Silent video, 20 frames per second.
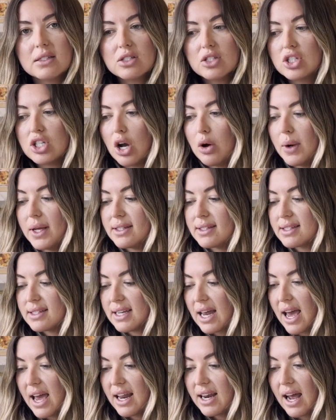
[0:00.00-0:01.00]
So
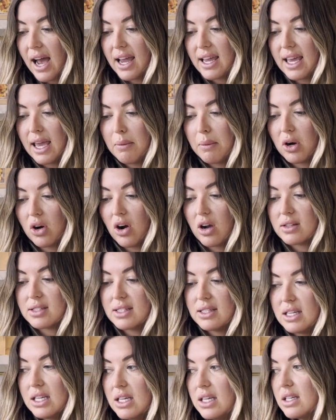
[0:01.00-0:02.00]
instead, I came across
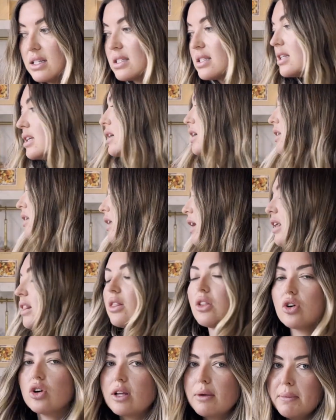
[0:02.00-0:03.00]
these like
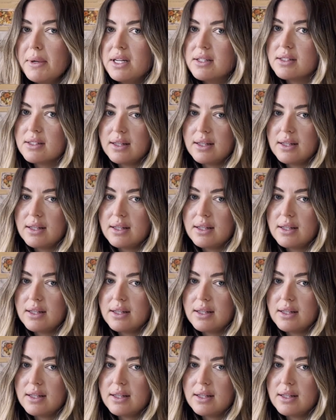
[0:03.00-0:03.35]
30 minutes